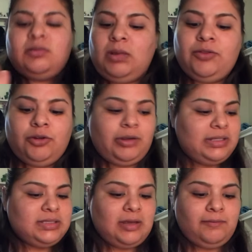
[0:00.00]
Other
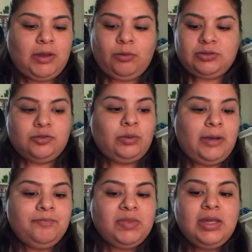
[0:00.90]
great stuff that works as
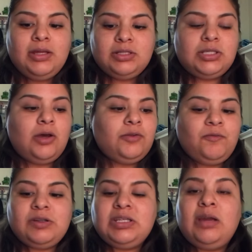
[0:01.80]
well. So the
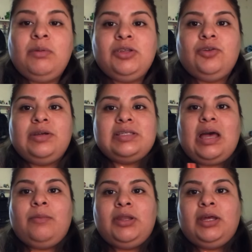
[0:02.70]
first thing I'm going to do is
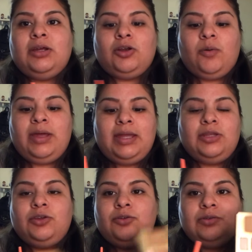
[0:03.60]
I'm going to go ahead
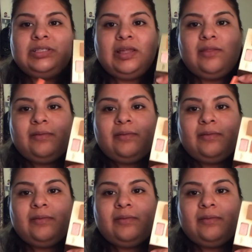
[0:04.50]
and use